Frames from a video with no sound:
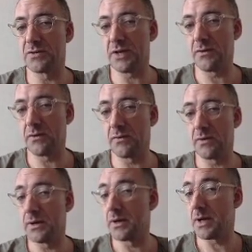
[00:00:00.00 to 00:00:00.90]
0
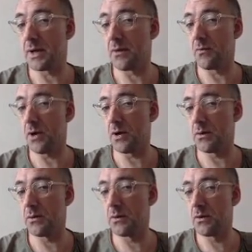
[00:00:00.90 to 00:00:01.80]
getting
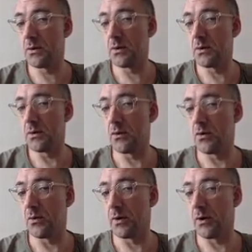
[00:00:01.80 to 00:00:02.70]
1,
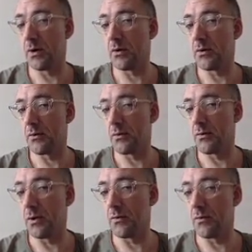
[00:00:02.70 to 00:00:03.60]
or we're on
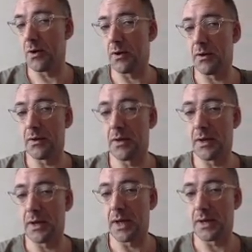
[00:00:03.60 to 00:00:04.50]
1, 1
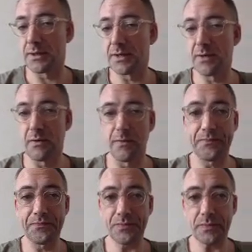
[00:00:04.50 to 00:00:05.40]
getting 0.
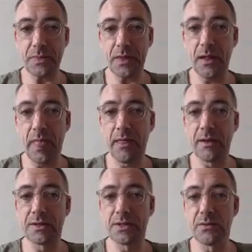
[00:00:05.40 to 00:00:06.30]

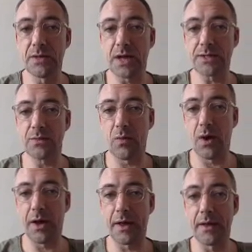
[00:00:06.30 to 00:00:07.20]
So that's
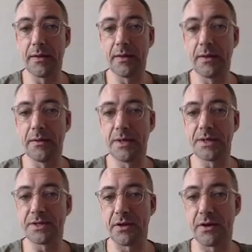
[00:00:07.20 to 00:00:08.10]
why this
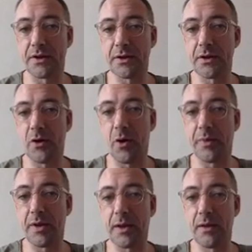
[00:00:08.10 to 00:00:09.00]
circuit
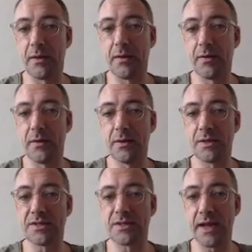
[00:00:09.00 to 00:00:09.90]
copying the
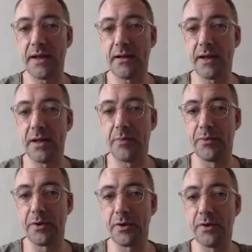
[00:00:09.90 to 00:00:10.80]
single
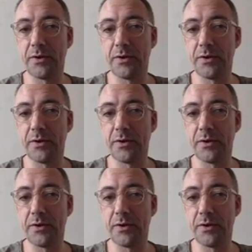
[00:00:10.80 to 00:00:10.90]
input